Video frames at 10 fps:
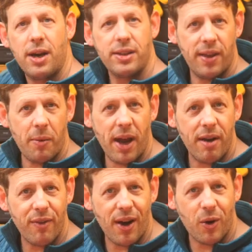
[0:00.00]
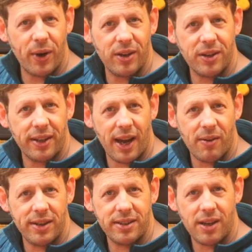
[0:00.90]
So there we have a quick look at the
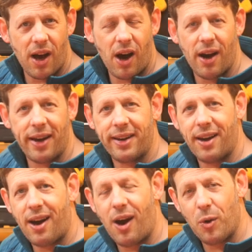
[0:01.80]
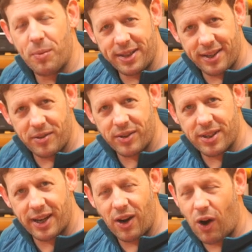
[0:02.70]
Arris. I hope that's
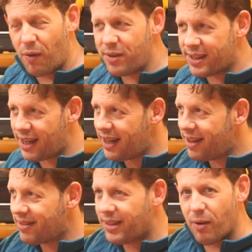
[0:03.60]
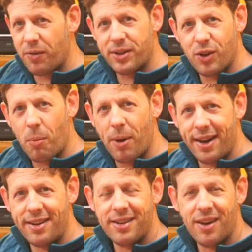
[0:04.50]
interesting. Obviously, they're at the top
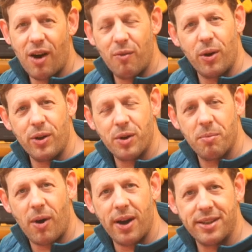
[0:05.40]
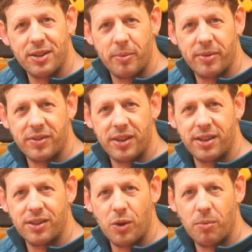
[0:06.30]
end of what you can buy in terms of
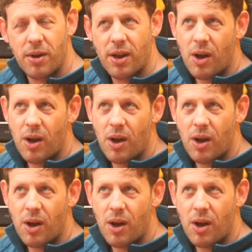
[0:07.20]
CineZoom.